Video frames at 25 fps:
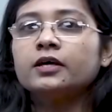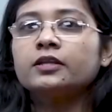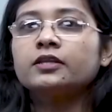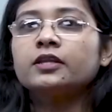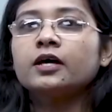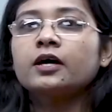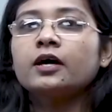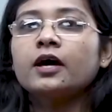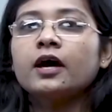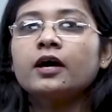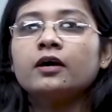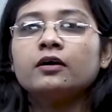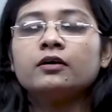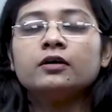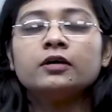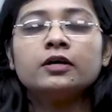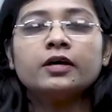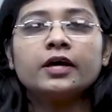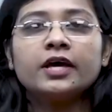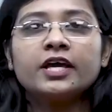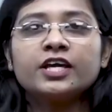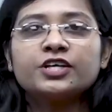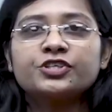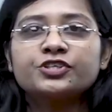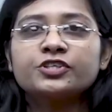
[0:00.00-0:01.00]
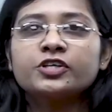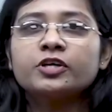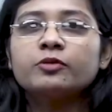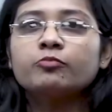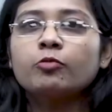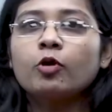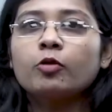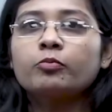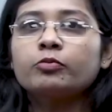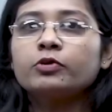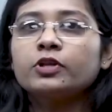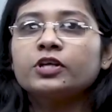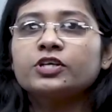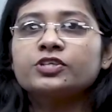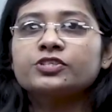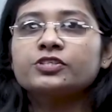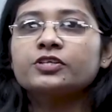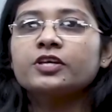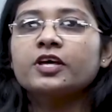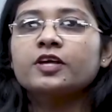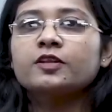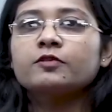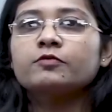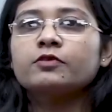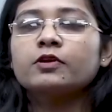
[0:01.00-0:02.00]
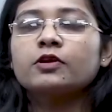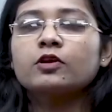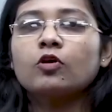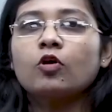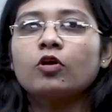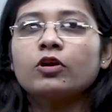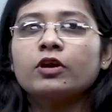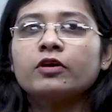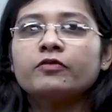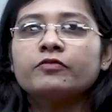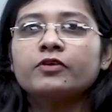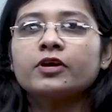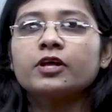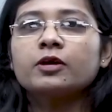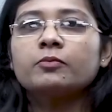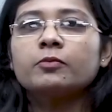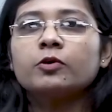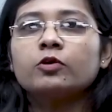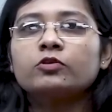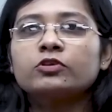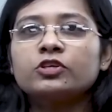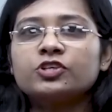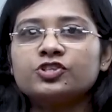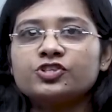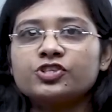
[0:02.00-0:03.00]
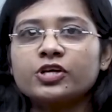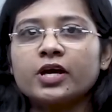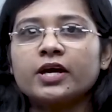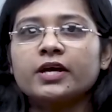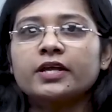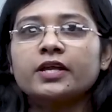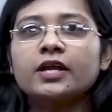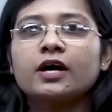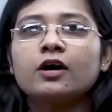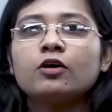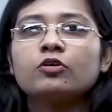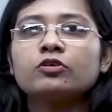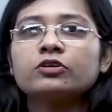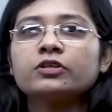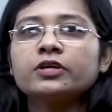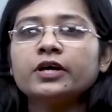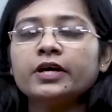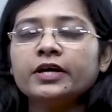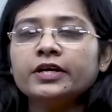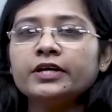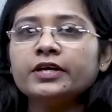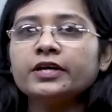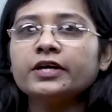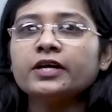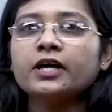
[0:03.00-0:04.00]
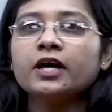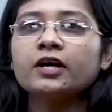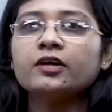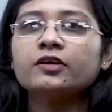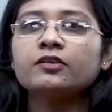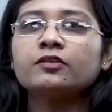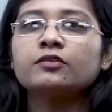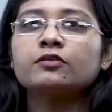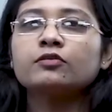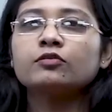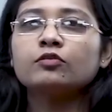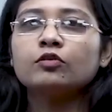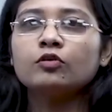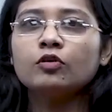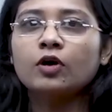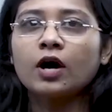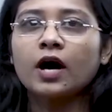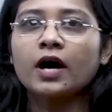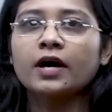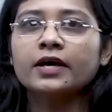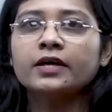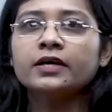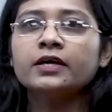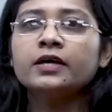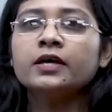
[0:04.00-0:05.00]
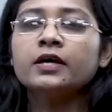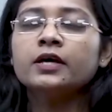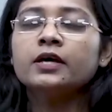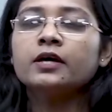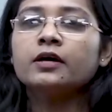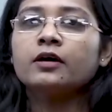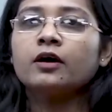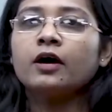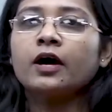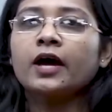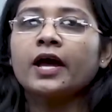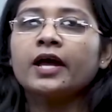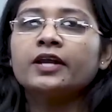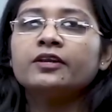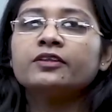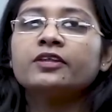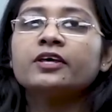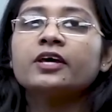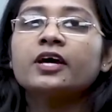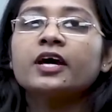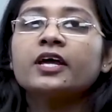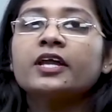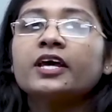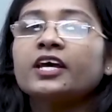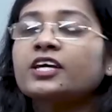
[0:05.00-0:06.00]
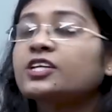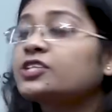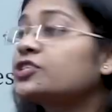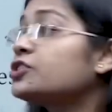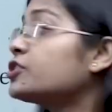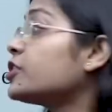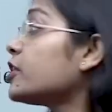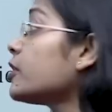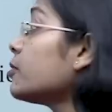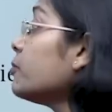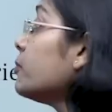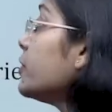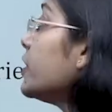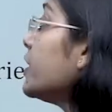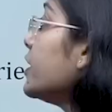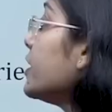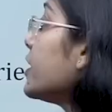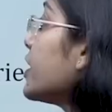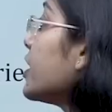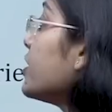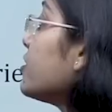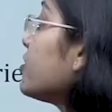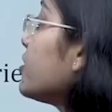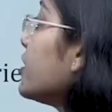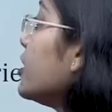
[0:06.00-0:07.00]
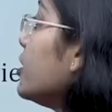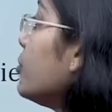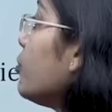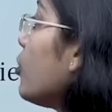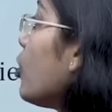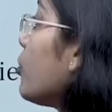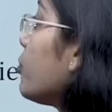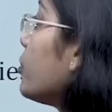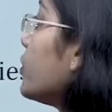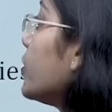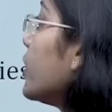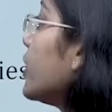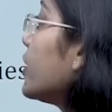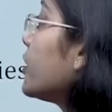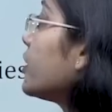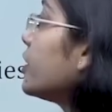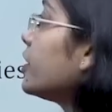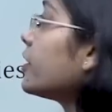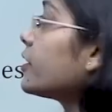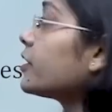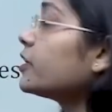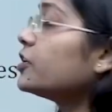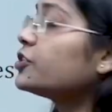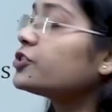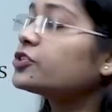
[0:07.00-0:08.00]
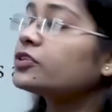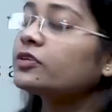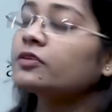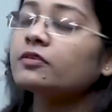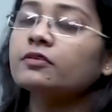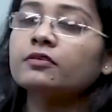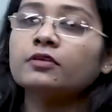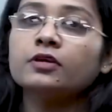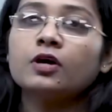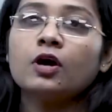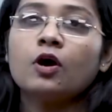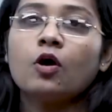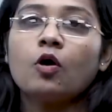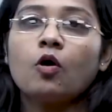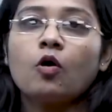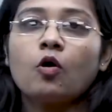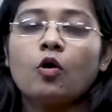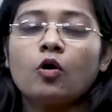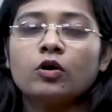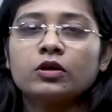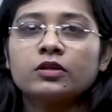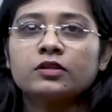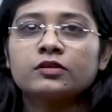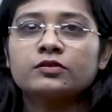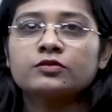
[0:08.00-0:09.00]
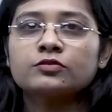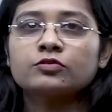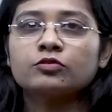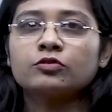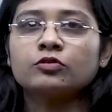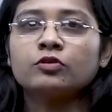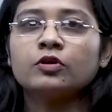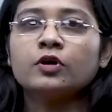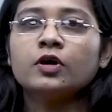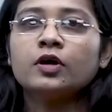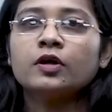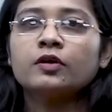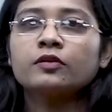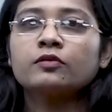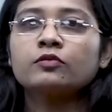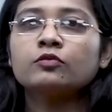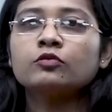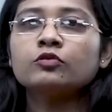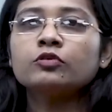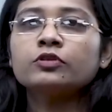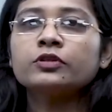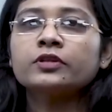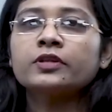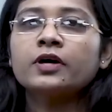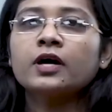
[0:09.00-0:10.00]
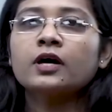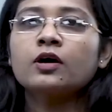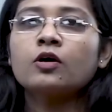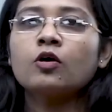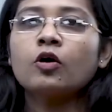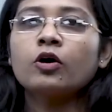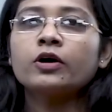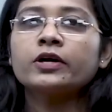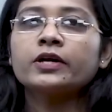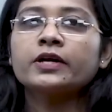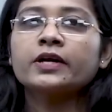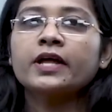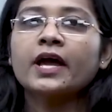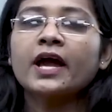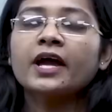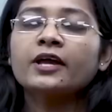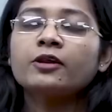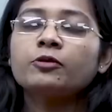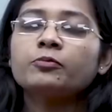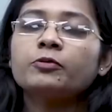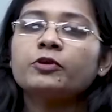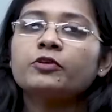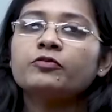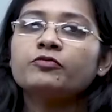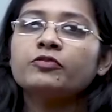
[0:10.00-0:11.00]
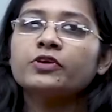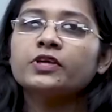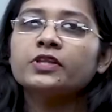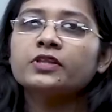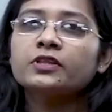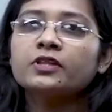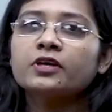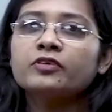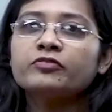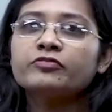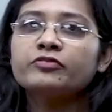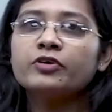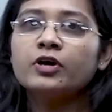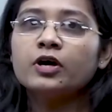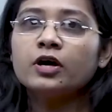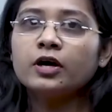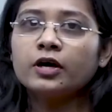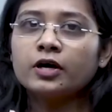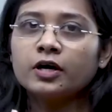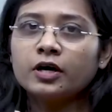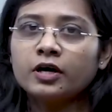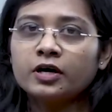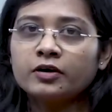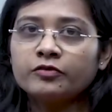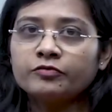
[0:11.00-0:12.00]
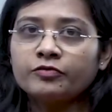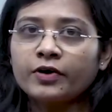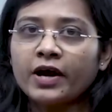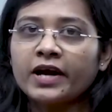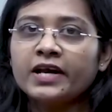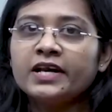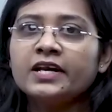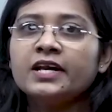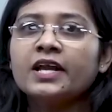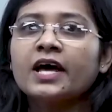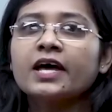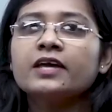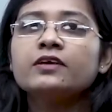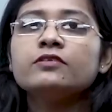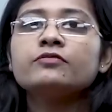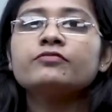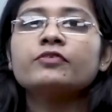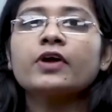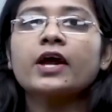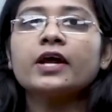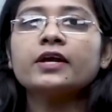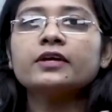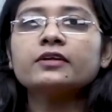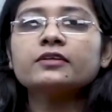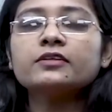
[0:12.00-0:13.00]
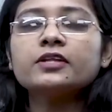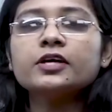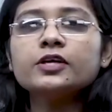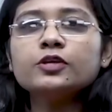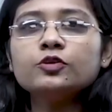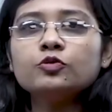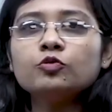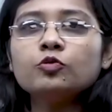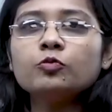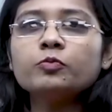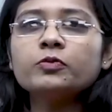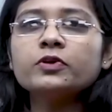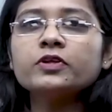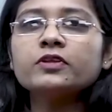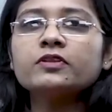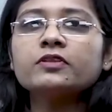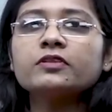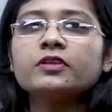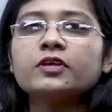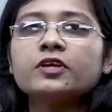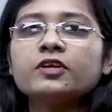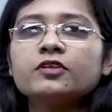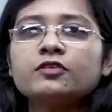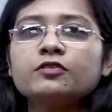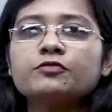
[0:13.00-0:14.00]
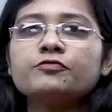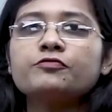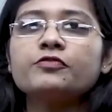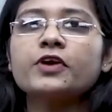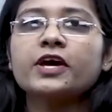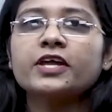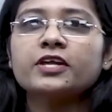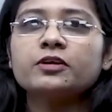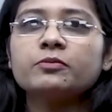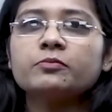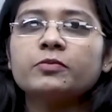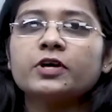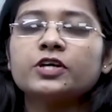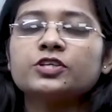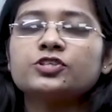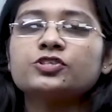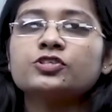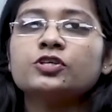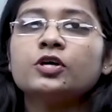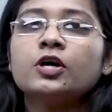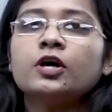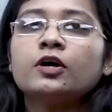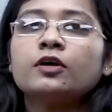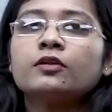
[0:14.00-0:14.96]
The Asian population, as we are all aware about the China or the India, is so high, and they are extremely densely populated regions also. So the contact between the wildlife and the humans is very much.